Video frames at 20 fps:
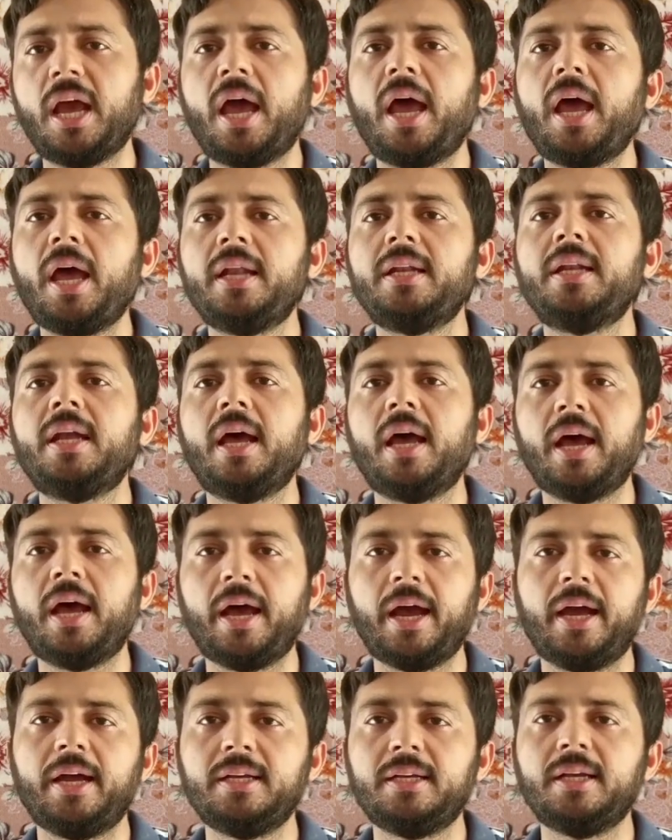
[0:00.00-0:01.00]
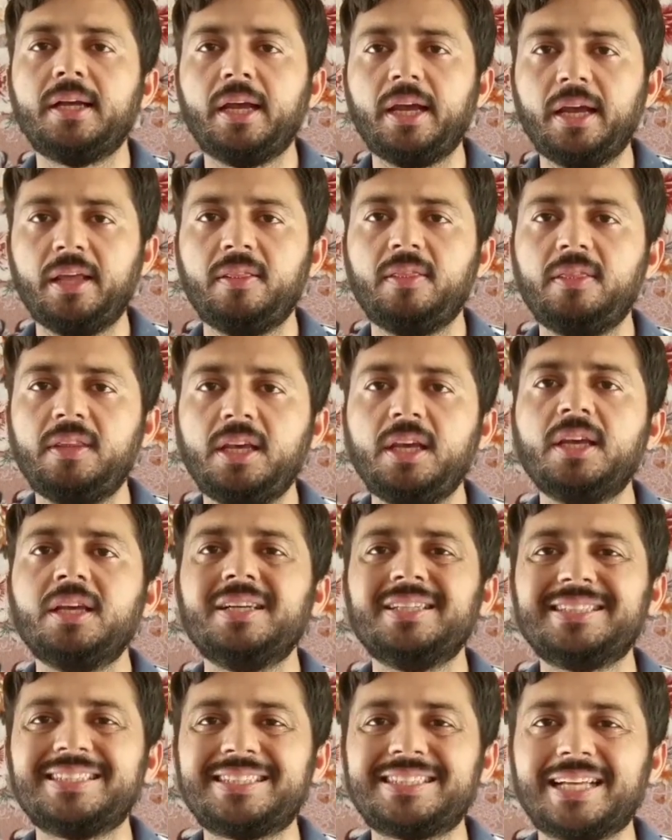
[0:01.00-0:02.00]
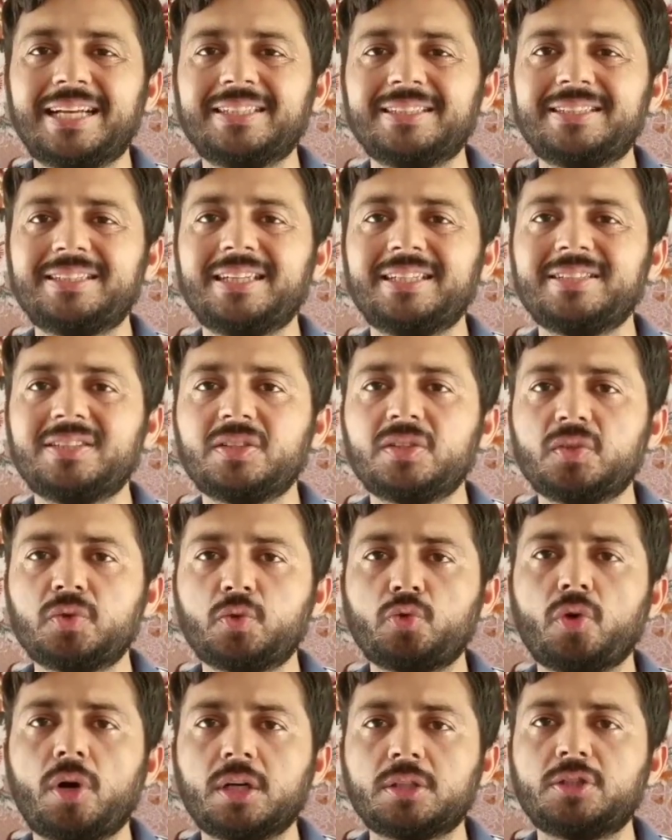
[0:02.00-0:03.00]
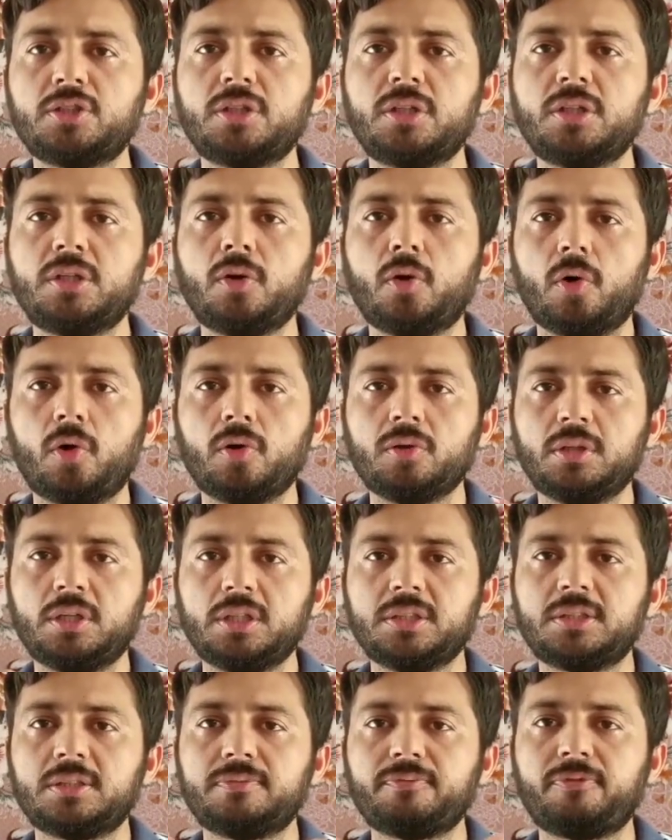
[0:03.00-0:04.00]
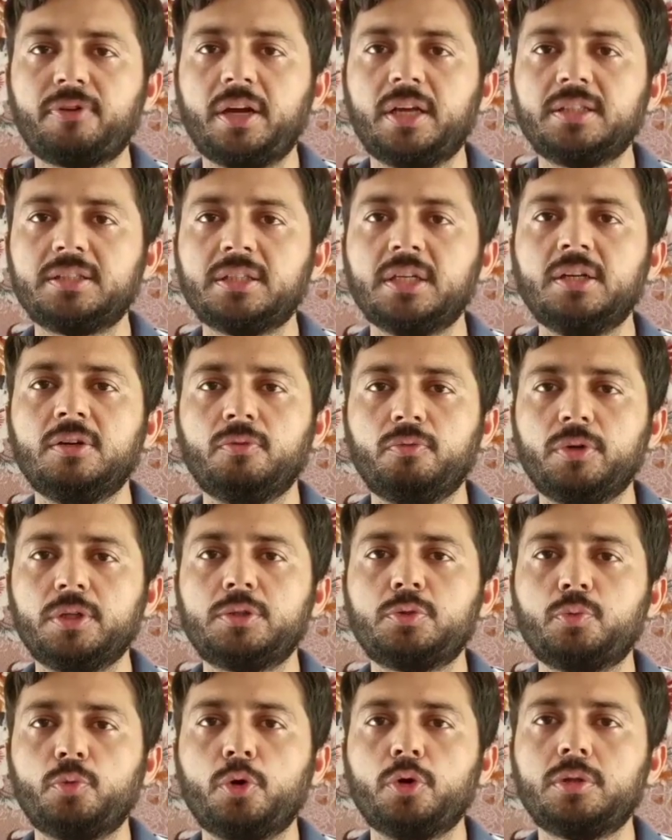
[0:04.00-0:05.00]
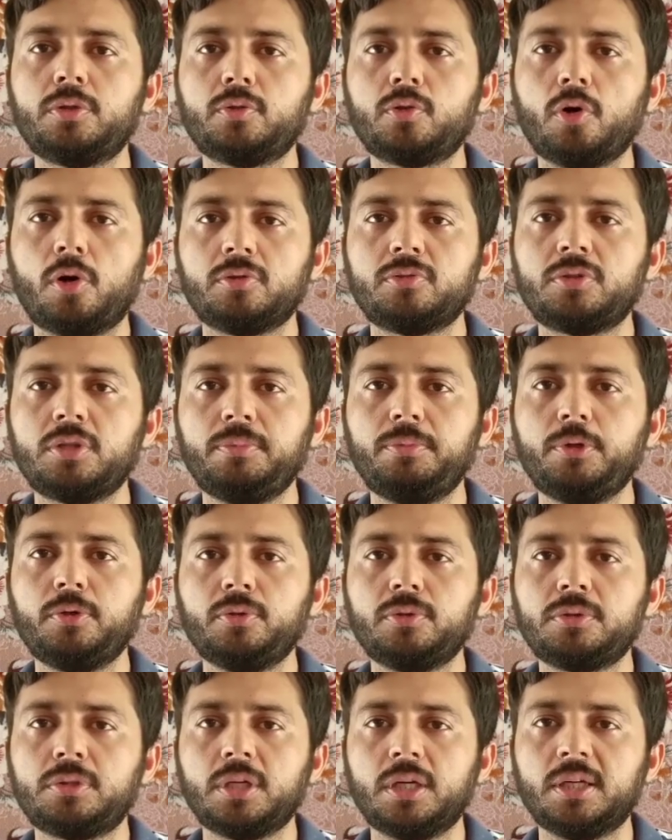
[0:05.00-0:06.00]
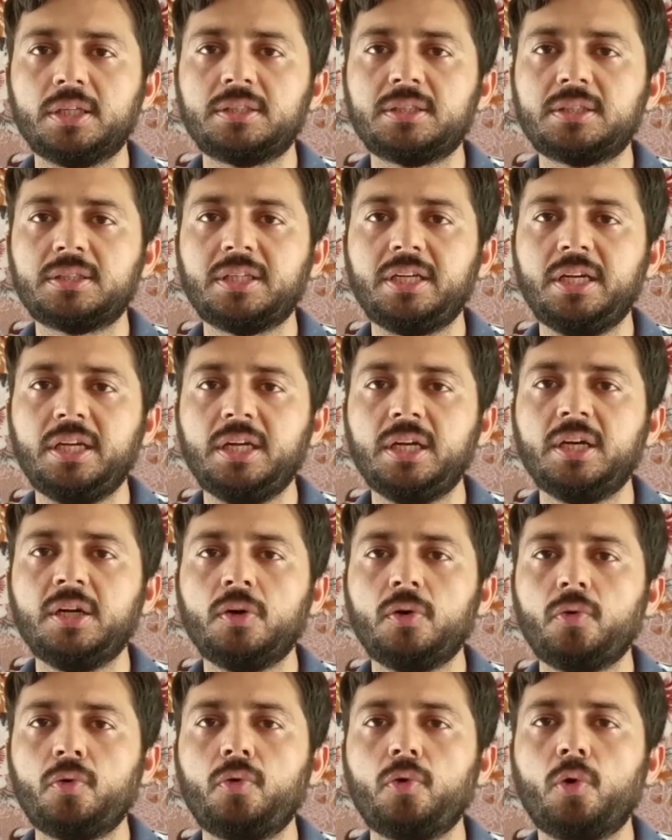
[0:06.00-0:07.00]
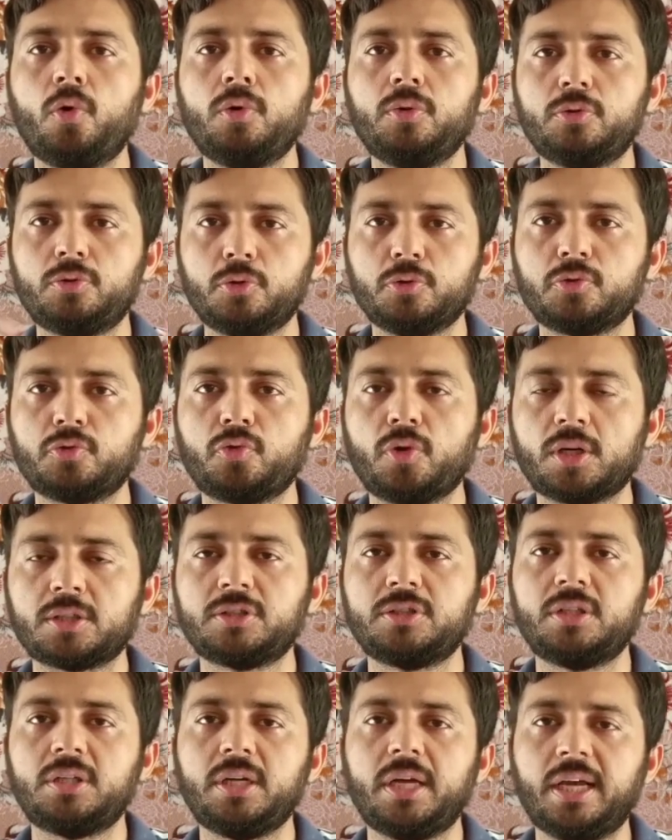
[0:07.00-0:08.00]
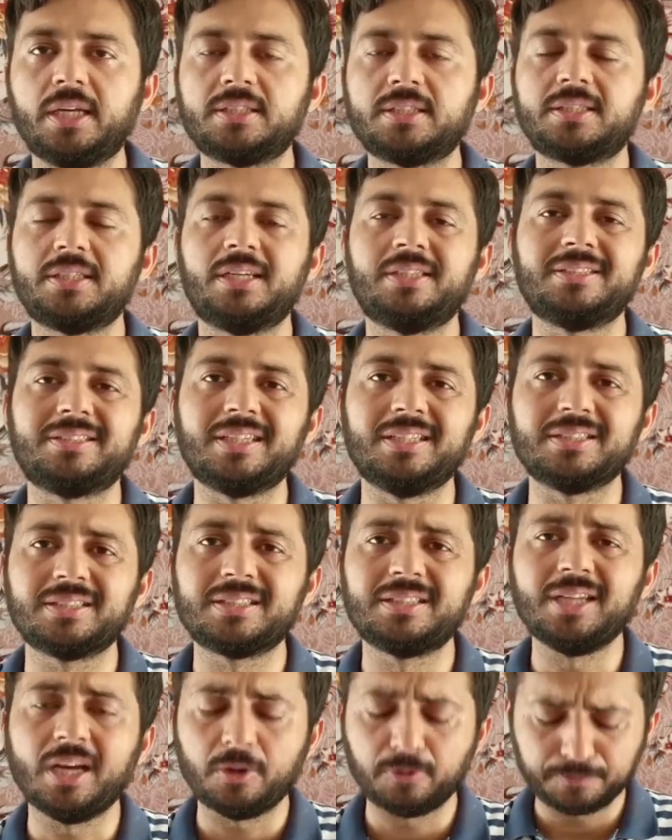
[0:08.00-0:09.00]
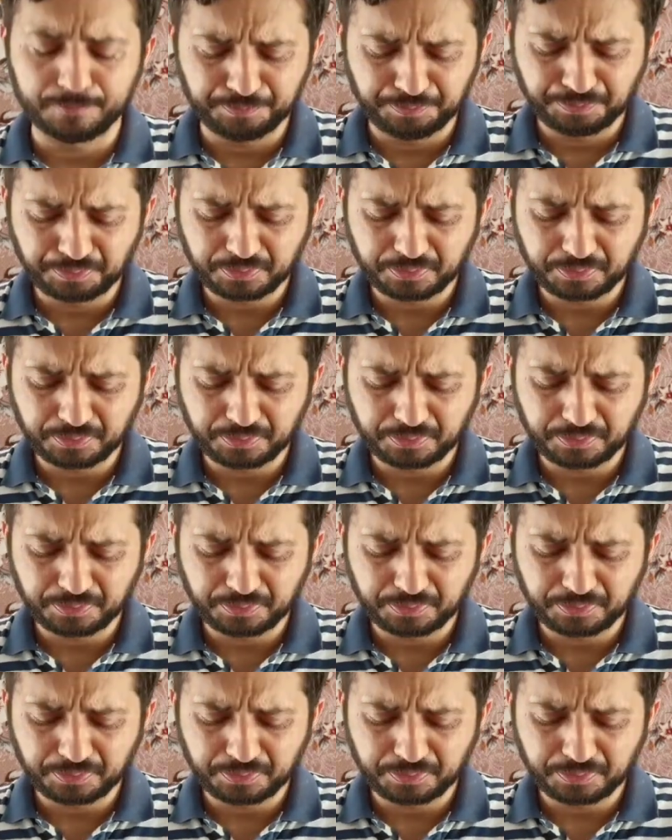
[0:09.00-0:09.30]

and head in the sentence structure or this phrase which would contribute its key role to structure a sentence. Now,